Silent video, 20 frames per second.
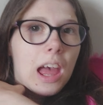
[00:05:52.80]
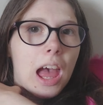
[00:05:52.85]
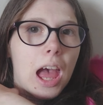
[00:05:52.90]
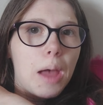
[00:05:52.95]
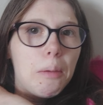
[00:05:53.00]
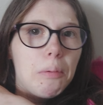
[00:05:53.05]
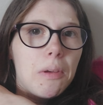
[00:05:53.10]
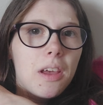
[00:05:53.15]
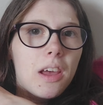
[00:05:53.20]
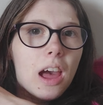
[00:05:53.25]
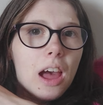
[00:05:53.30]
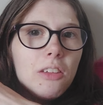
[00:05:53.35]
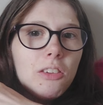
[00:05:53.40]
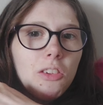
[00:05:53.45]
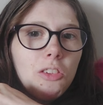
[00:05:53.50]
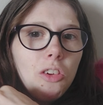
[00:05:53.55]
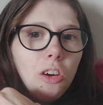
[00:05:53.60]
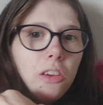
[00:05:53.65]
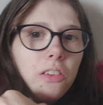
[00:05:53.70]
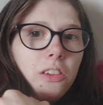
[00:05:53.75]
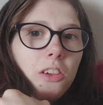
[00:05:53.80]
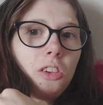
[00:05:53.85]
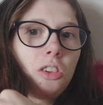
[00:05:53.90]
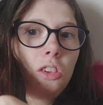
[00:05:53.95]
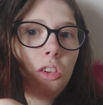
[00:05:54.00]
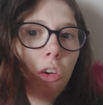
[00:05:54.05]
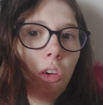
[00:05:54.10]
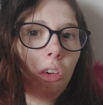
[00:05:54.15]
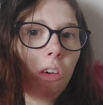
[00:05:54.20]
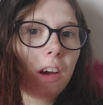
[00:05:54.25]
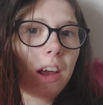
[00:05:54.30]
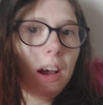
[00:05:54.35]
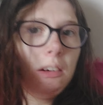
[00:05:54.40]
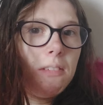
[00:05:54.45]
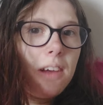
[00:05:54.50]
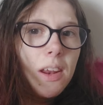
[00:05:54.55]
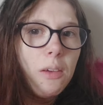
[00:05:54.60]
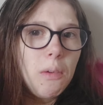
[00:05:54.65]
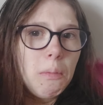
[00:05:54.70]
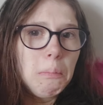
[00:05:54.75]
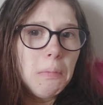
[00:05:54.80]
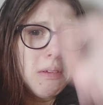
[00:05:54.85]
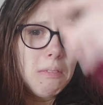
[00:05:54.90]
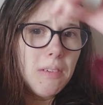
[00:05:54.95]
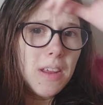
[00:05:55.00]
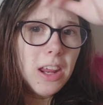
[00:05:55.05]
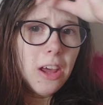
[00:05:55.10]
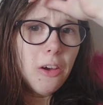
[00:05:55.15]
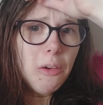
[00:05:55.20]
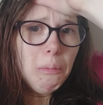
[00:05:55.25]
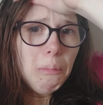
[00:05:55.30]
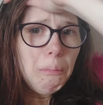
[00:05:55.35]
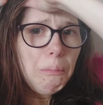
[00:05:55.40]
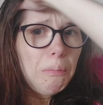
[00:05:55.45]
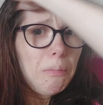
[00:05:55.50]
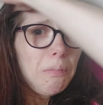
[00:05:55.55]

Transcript: hope you guys enjoyed this short get ready with me video.